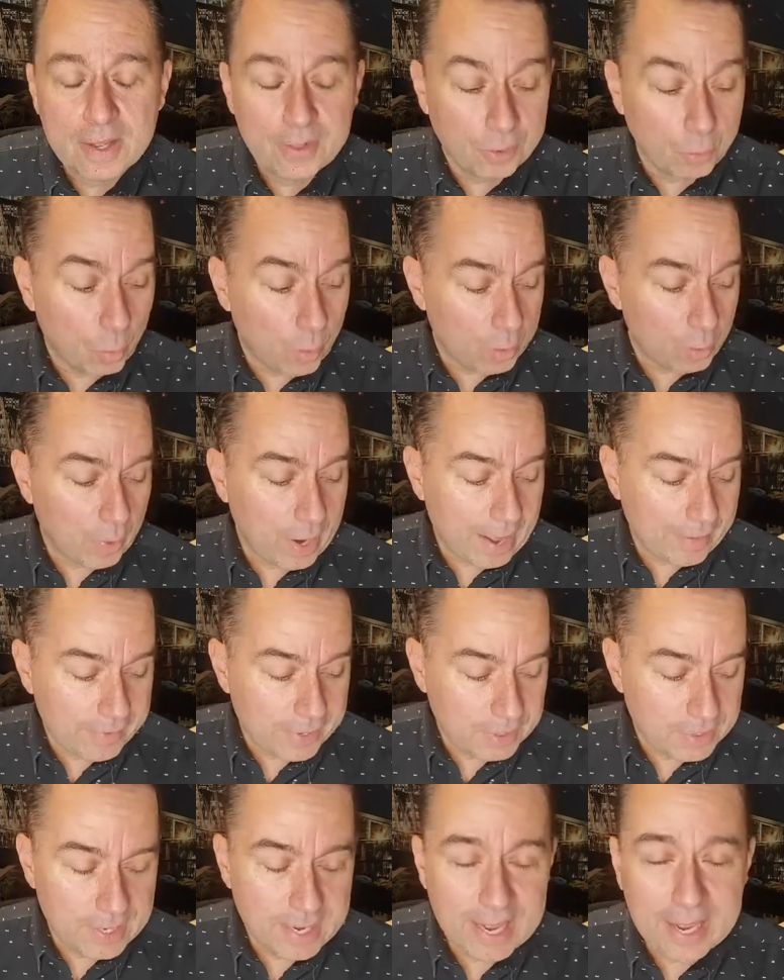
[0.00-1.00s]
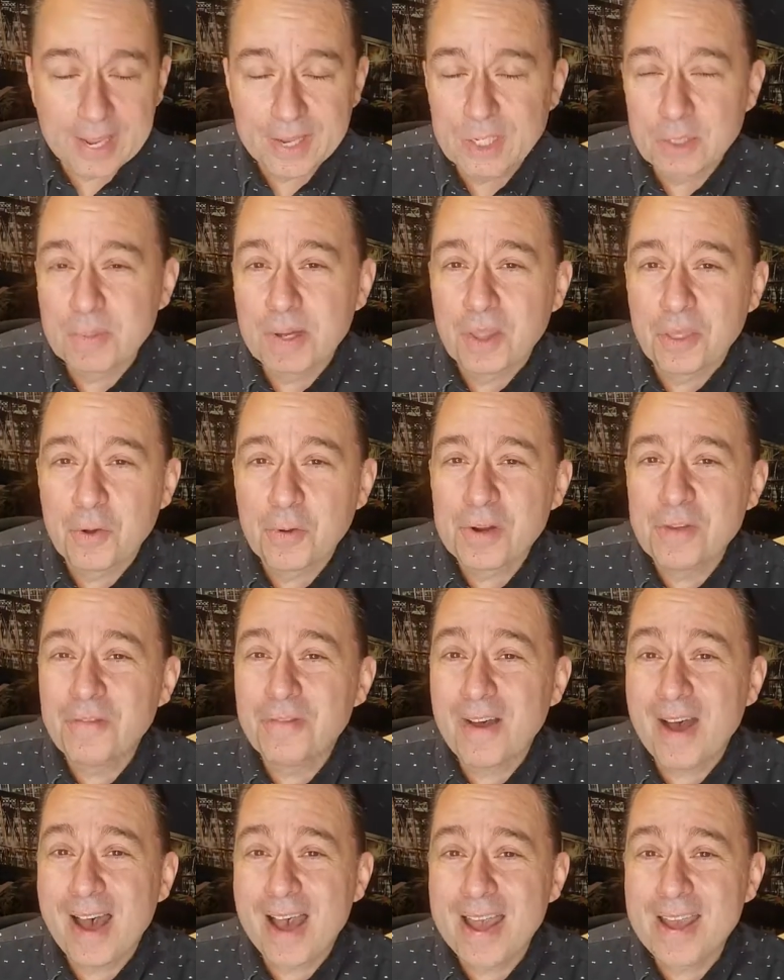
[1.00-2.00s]
The one we're having today is about
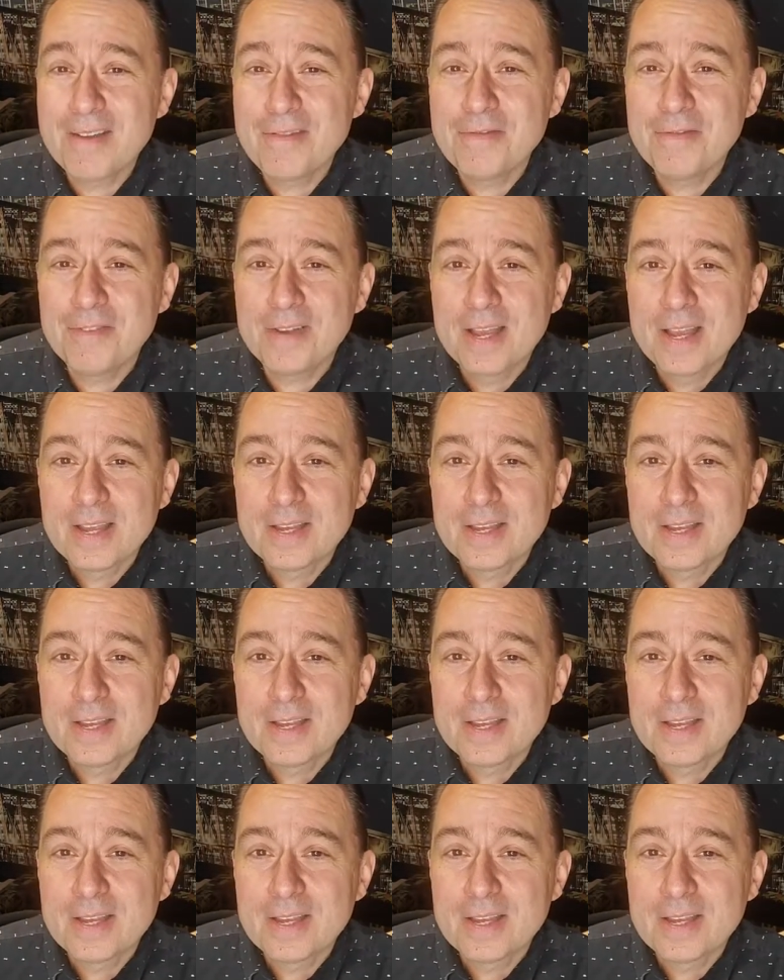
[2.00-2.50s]
35.